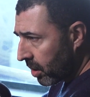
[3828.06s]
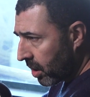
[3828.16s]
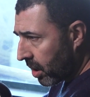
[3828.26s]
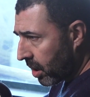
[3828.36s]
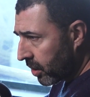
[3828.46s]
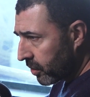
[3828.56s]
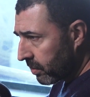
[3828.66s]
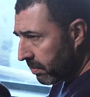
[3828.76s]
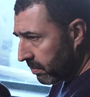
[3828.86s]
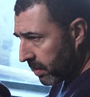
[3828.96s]

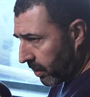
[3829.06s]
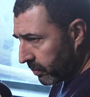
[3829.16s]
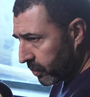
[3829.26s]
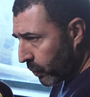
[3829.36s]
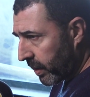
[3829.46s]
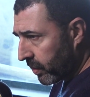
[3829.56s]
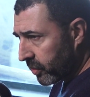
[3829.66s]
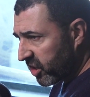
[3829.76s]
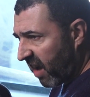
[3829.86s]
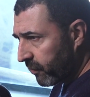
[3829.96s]
tweeter,
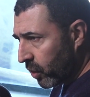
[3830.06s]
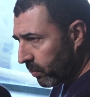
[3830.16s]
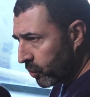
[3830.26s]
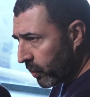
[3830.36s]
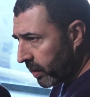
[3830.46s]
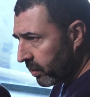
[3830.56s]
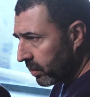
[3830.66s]
soft dome tweeter.